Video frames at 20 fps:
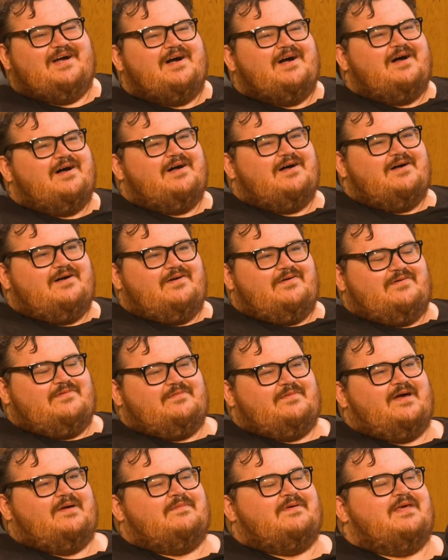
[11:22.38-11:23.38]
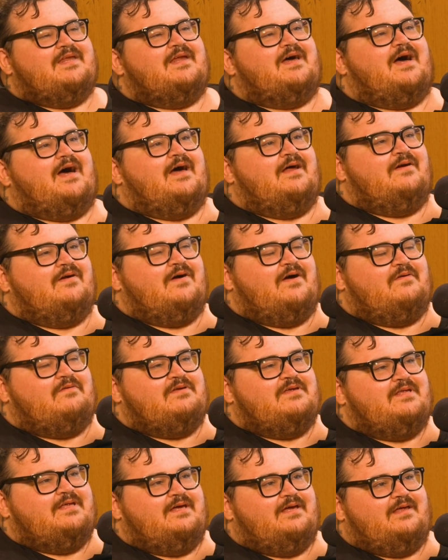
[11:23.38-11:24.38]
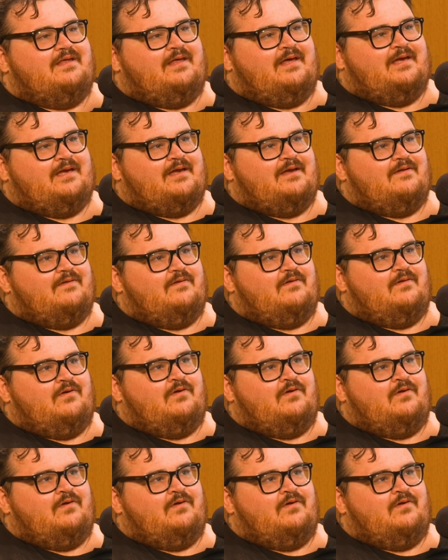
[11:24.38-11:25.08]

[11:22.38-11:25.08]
I mean, I don't know. I really like